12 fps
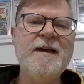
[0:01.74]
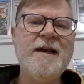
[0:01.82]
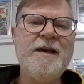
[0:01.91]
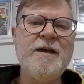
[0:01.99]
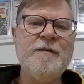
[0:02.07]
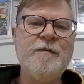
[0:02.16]

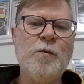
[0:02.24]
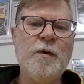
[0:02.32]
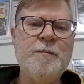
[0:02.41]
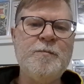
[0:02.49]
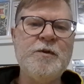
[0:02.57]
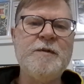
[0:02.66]
Hey
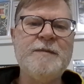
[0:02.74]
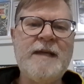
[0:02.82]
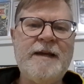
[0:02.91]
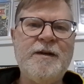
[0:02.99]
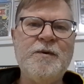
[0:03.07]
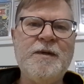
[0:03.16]
everyone, Bookham
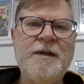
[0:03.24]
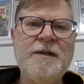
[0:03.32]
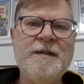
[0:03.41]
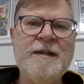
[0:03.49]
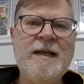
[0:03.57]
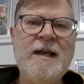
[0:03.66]
Dano
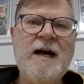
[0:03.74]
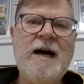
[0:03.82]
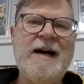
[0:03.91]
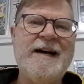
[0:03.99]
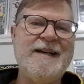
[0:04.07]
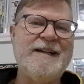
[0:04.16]
here.
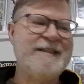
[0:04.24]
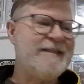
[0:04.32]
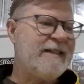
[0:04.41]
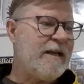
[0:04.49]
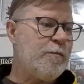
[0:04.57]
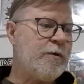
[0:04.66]

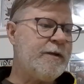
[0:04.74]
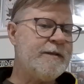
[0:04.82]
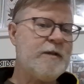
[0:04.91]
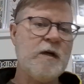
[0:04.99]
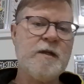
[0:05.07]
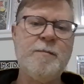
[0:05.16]
Today we're going to
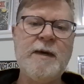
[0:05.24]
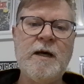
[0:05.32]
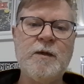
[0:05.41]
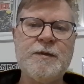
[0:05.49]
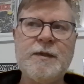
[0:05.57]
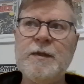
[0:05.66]
talk
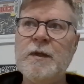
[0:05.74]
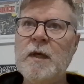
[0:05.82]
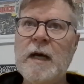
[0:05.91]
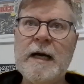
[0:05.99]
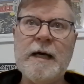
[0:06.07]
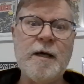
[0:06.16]
about
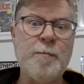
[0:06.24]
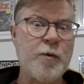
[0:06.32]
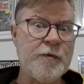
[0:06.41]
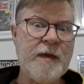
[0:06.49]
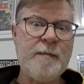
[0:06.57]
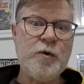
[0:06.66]

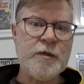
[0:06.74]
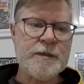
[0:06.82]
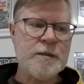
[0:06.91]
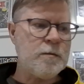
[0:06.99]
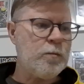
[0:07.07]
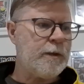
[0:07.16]
birthday
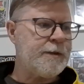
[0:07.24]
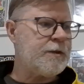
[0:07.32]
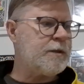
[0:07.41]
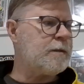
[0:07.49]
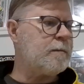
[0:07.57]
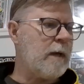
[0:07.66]
books,
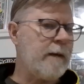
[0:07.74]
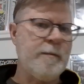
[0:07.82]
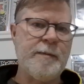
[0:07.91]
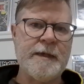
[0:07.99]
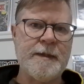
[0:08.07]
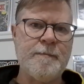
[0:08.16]
which I'm a
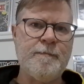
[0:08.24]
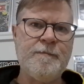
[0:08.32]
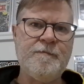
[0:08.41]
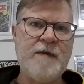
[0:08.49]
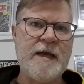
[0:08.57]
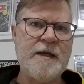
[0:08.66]
big
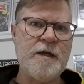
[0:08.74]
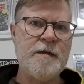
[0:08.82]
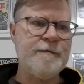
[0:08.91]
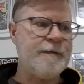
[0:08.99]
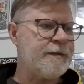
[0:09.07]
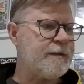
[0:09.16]
fan
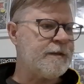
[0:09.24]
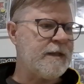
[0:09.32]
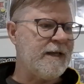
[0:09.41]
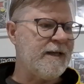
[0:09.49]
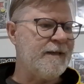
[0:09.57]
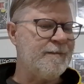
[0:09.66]
of. It's
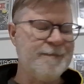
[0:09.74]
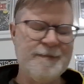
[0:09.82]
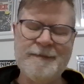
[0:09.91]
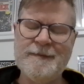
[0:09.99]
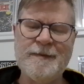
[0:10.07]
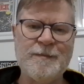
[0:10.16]

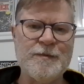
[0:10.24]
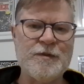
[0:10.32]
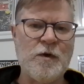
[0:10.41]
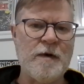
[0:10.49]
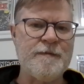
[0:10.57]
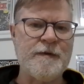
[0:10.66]

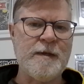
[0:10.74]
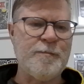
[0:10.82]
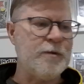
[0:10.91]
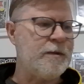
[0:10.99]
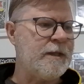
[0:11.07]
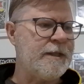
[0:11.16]
show off a
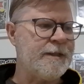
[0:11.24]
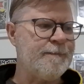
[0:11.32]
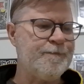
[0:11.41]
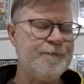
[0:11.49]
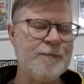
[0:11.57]
couple